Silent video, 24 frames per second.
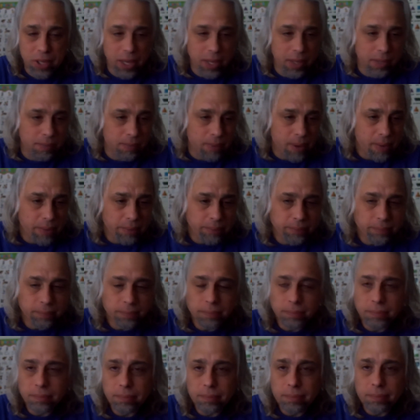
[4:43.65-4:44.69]
And
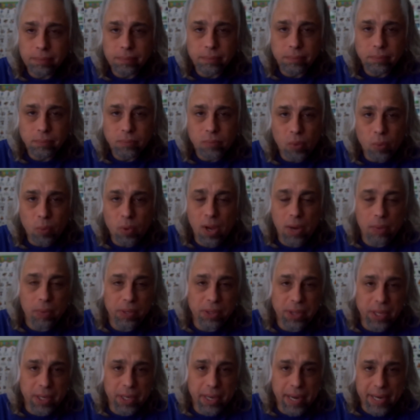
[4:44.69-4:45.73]

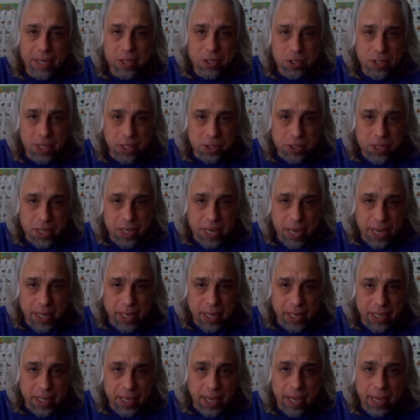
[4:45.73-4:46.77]
within the next 60,
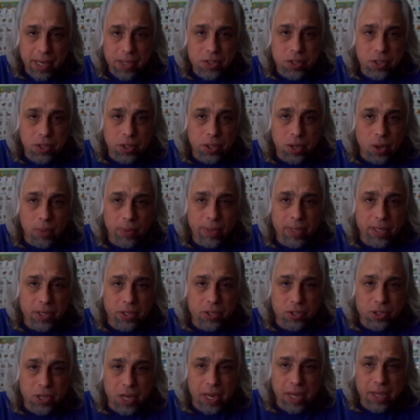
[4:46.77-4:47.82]
90 days, you're going to
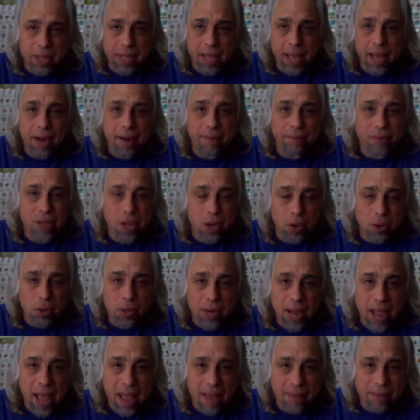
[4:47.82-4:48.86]
see that if you don't
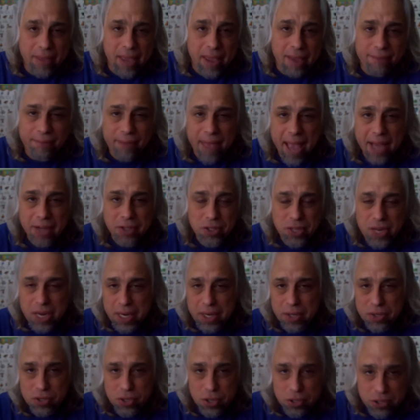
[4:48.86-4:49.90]
have a
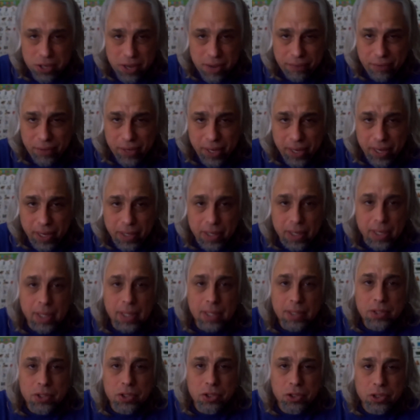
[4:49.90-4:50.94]
vaccine certificate
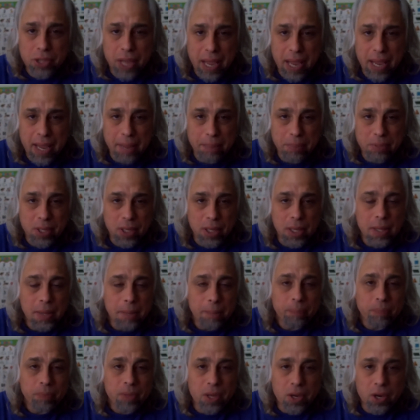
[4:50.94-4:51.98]
stamped,
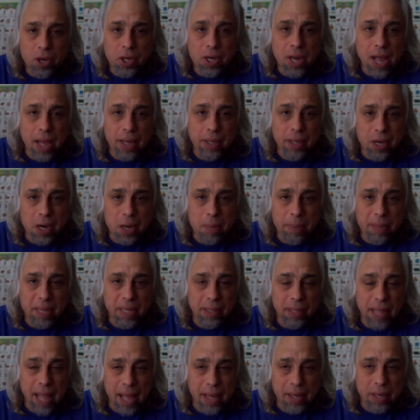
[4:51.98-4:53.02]
you're not going to be
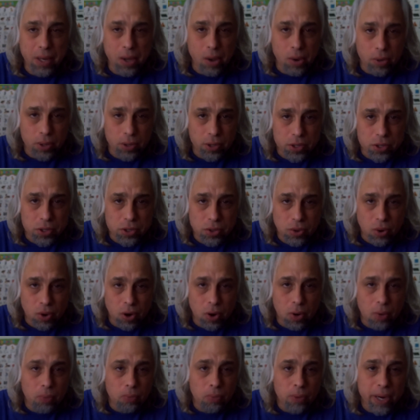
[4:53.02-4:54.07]
allowed to go to the
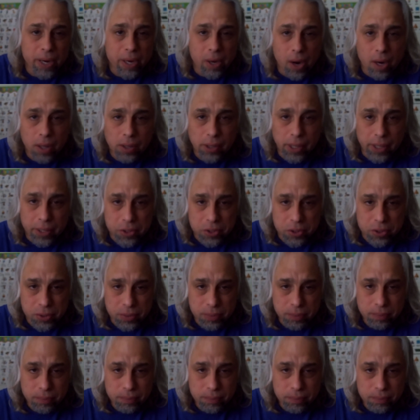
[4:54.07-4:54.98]
store regardless.